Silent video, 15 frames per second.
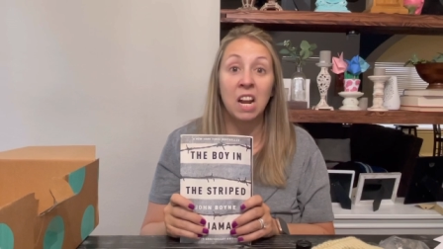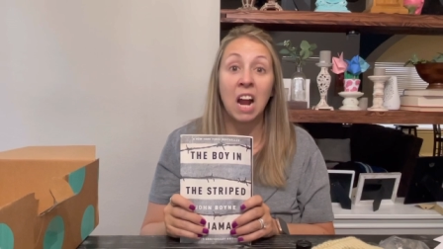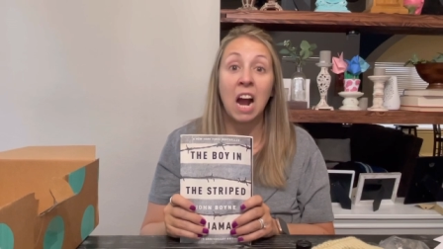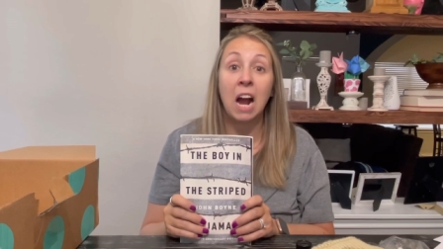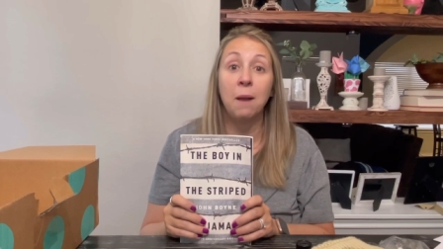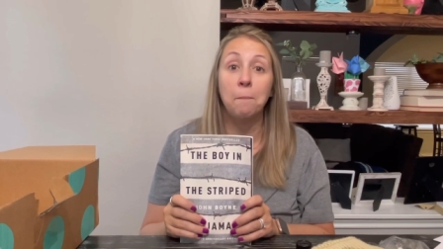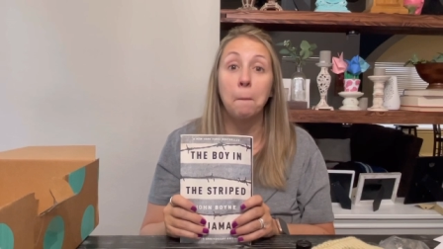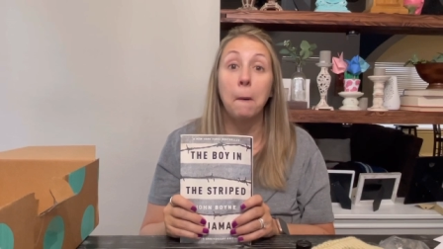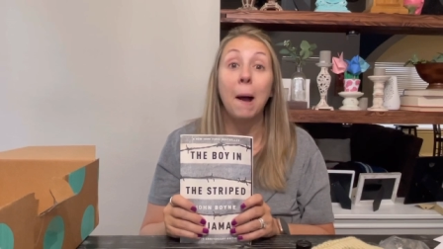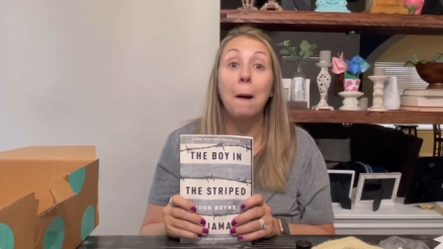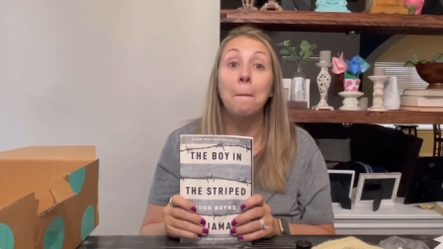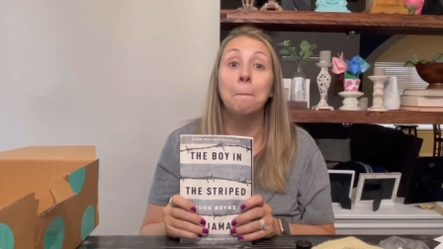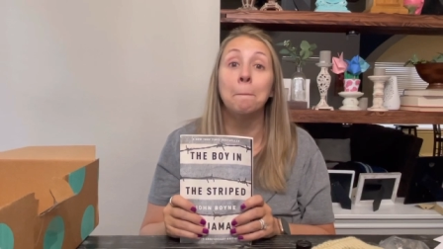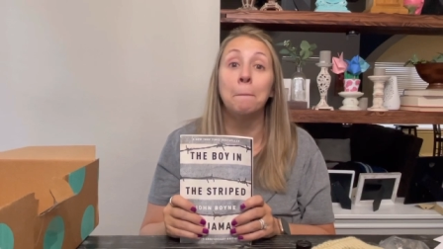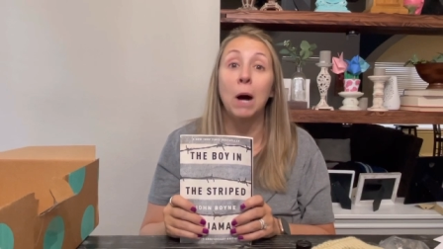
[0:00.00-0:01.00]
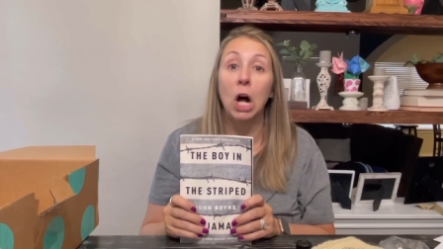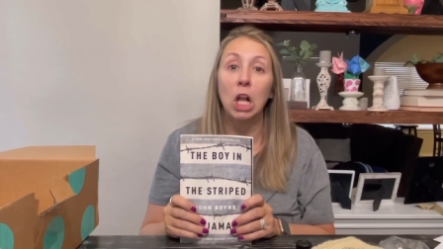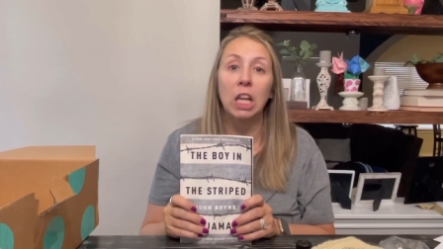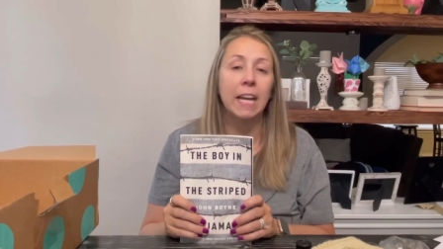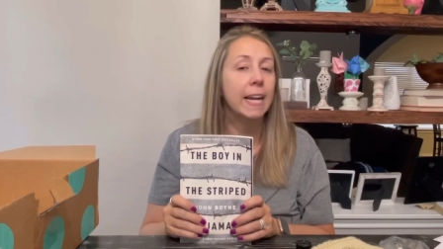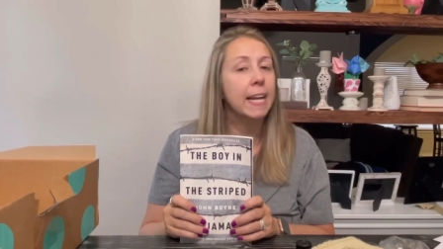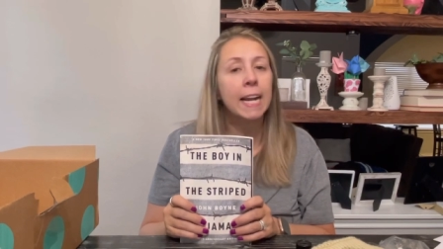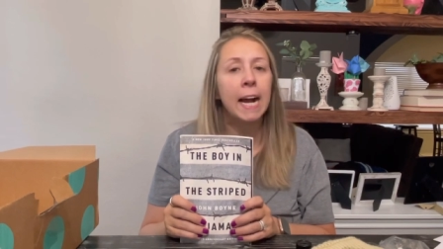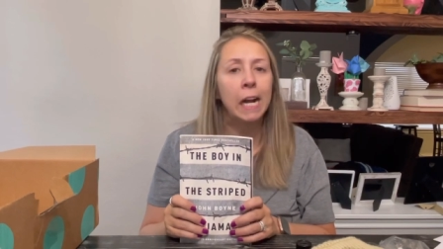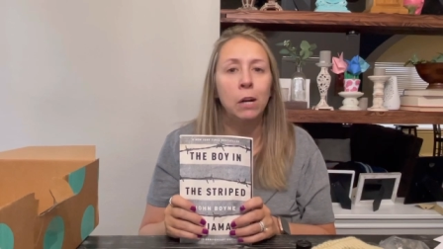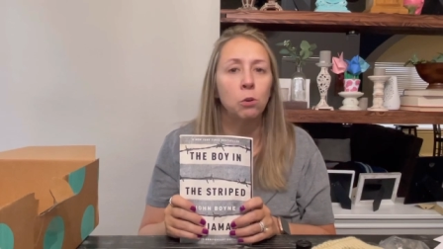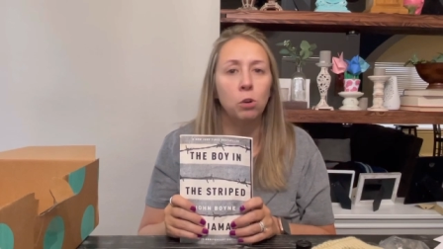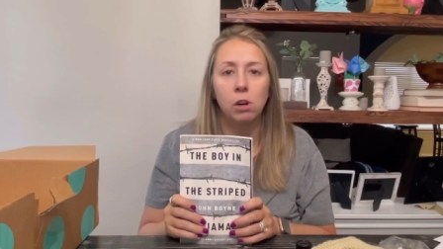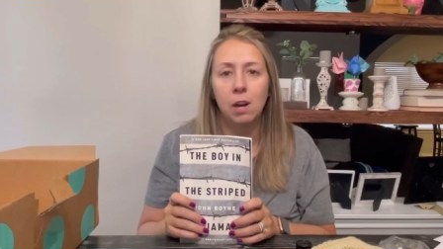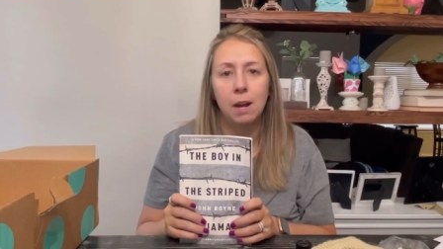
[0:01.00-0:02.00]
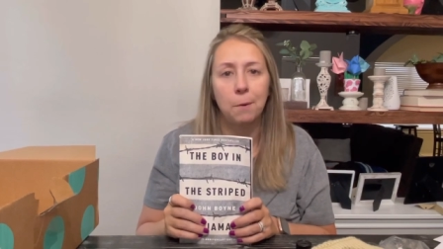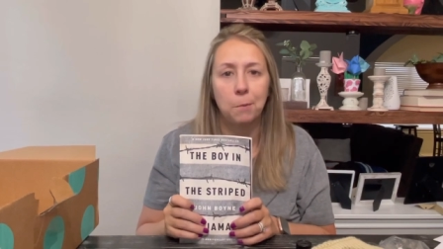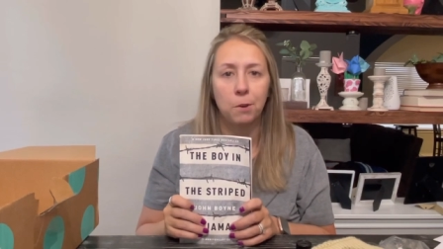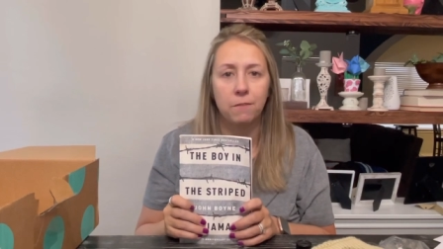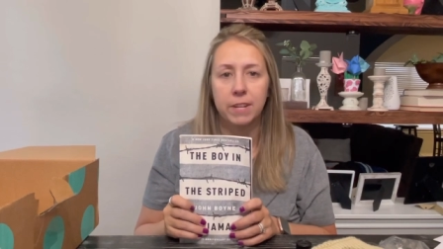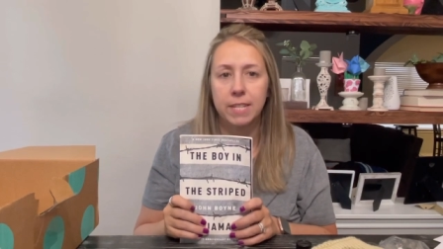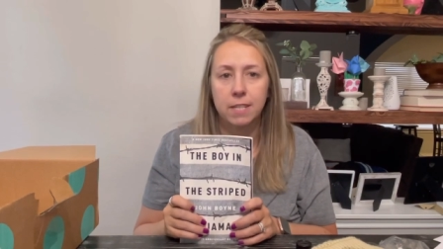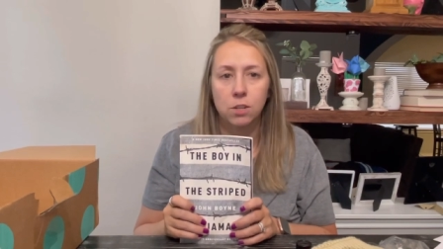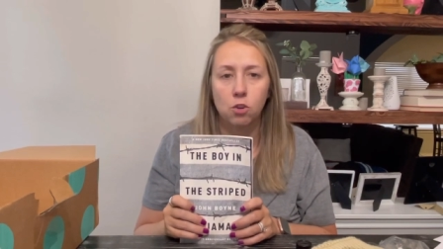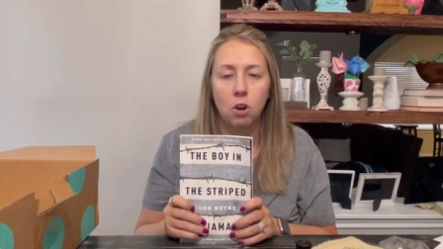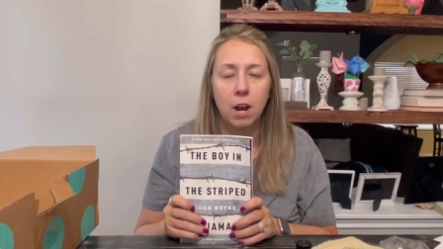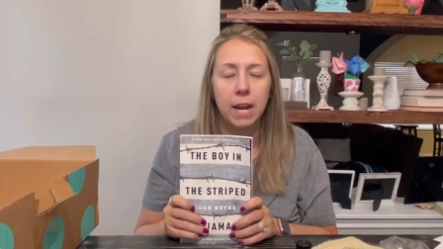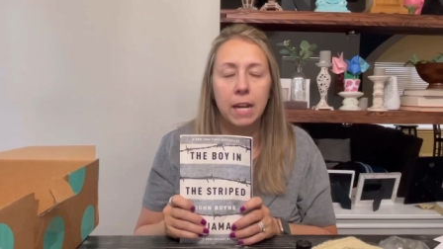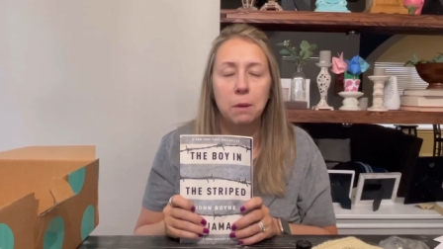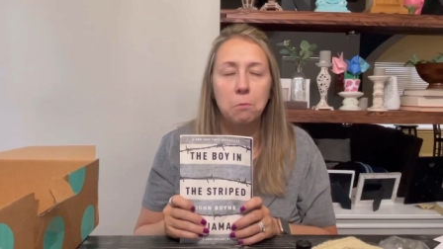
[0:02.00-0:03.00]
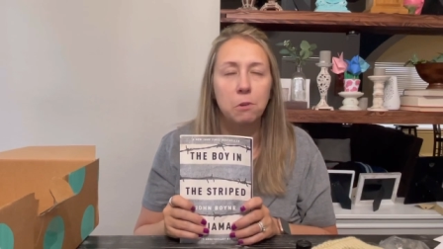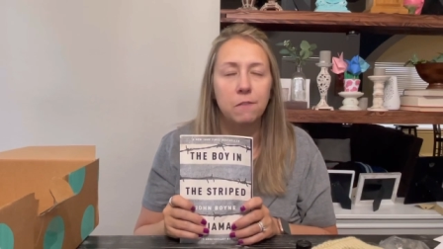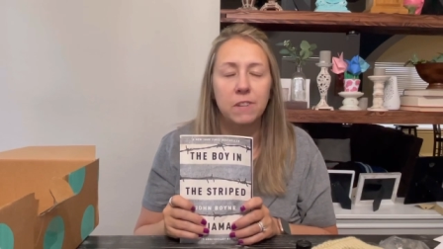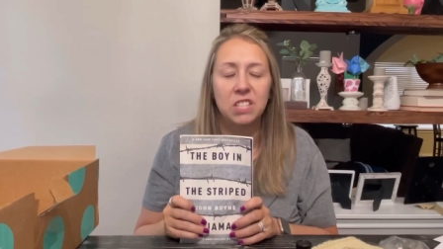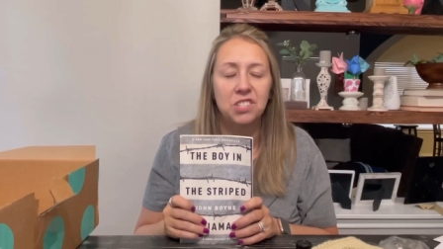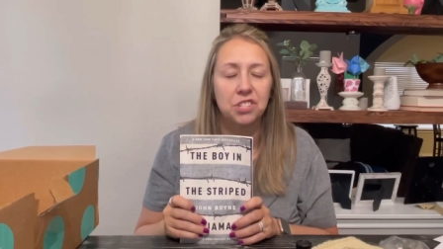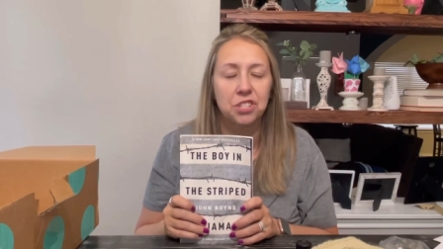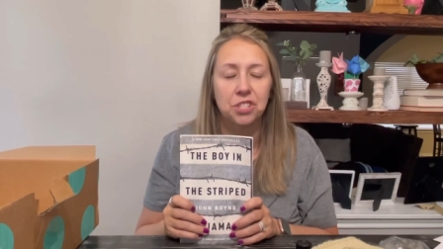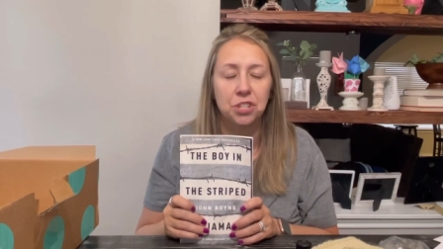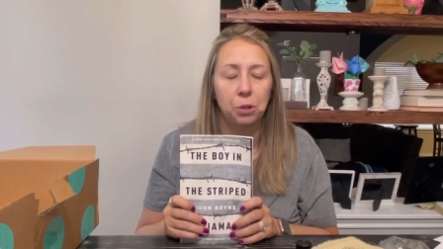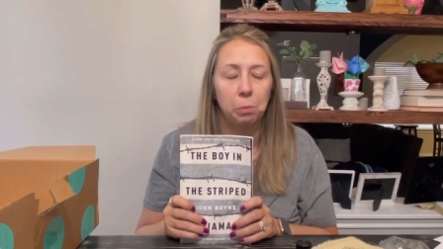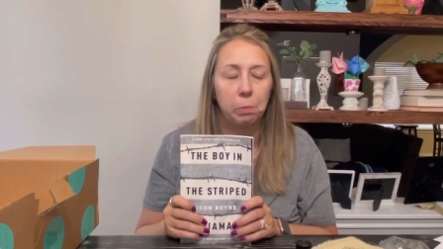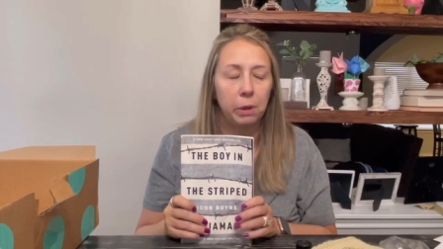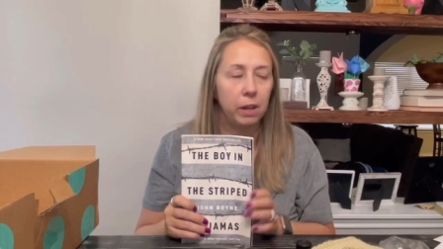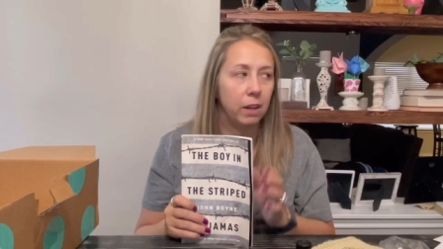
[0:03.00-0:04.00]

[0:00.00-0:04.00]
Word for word: I'm bawling, and I don't cry at movies. Crying it's at movies is stupid.